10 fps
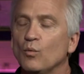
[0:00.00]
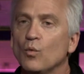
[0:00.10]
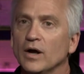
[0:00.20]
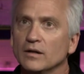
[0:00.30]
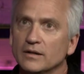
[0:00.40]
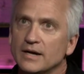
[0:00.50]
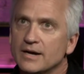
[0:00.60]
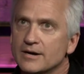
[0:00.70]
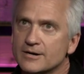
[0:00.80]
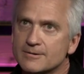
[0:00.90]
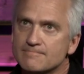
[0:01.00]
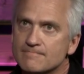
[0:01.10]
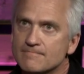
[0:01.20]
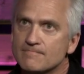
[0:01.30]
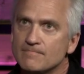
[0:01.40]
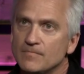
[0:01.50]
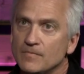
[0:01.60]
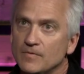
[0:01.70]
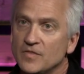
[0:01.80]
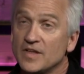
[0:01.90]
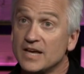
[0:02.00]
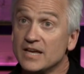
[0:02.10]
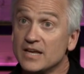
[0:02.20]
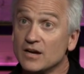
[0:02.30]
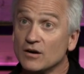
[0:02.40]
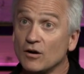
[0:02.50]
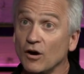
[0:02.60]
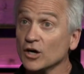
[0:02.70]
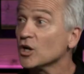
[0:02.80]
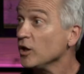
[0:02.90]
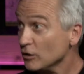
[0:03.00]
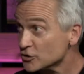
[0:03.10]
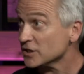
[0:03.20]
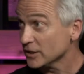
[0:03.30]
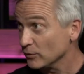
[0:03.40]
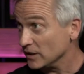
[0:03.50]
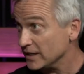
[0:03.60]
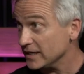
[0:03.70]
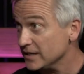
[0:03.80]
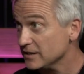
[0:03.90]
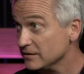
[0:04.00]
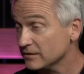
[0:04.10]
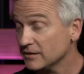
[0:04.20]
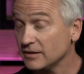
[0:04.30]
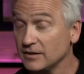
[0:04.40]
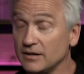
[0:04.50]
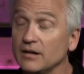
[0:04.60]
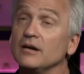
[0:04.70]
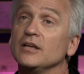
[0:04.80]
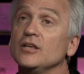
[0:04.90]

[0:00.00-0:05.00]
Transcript: Well, um, they are closely related. Uh,